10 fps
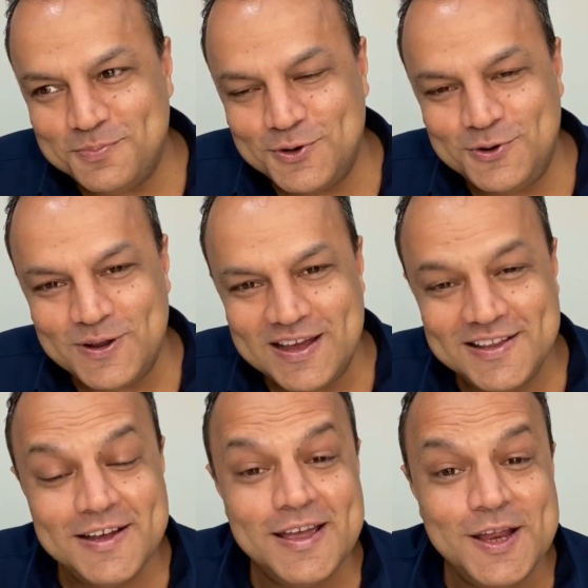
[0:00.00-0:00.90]
put
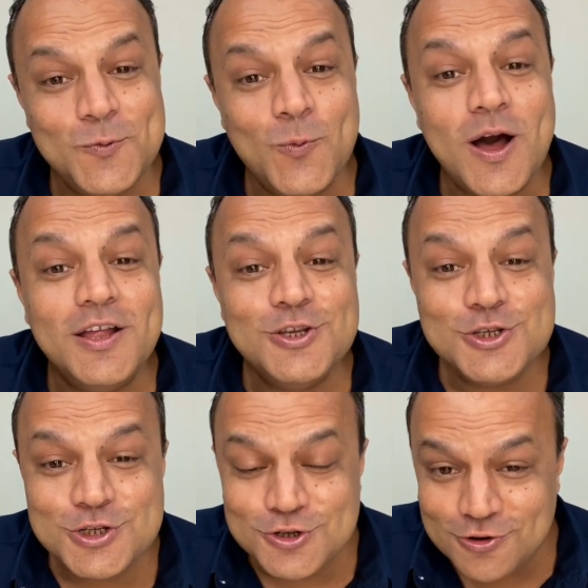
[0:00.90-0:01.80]
together in one
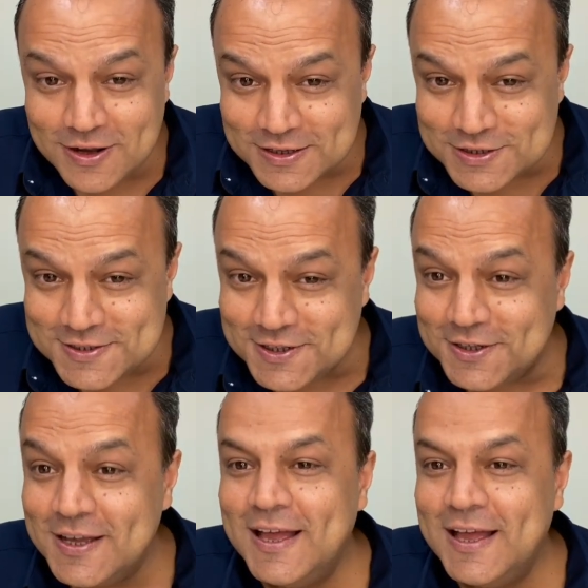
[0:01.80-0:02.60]
structure.